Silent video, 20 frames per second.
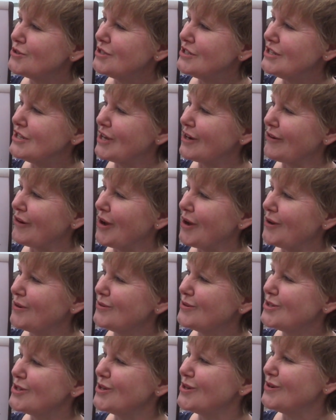Zero,
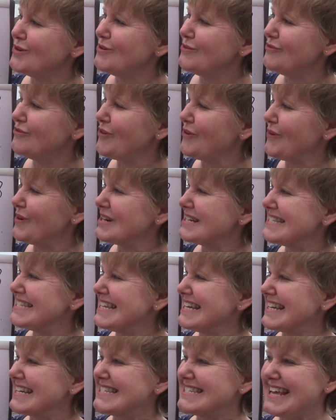two, four,
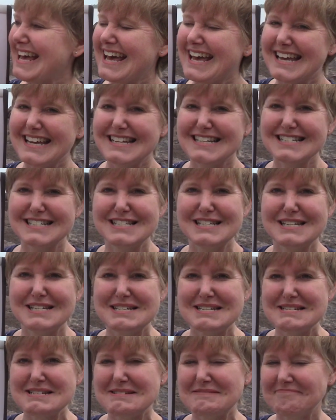six, eight.
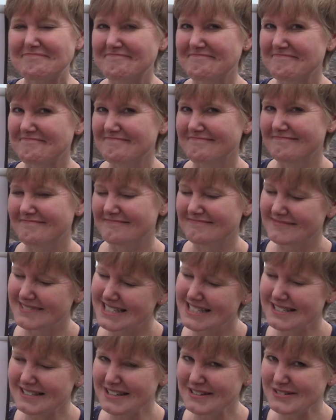
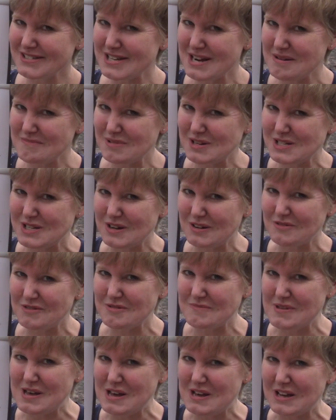Do those numbers look
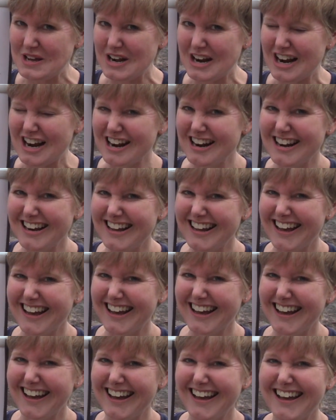familiar?
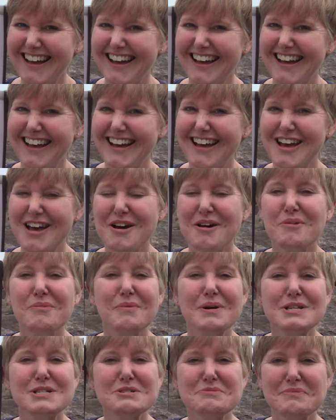
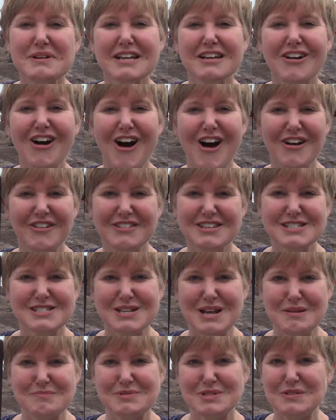What do we call these
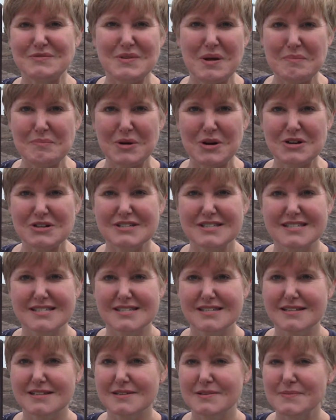types of numbers?